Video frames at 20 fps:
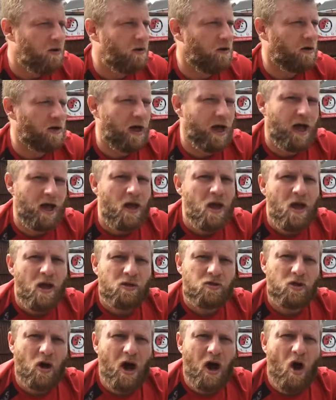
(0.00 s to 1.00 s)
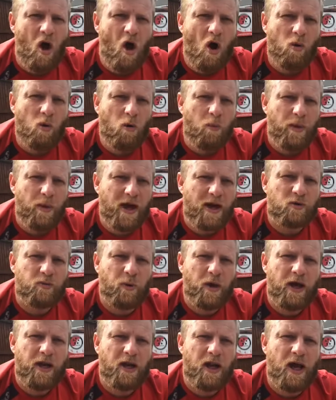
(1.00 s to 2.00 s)
Okay, so all will be
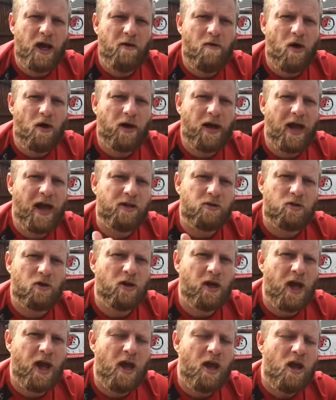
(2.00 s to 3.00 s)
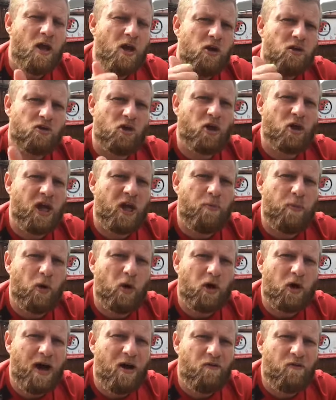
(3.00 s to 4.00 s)
explained later on, guys. Okay, so keep a
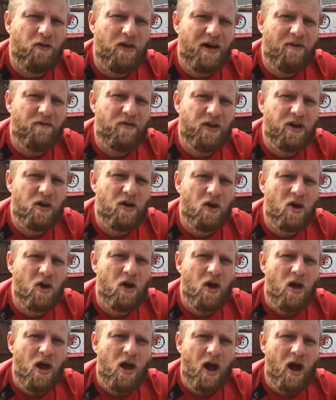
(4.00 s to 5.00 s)
lookout for that video.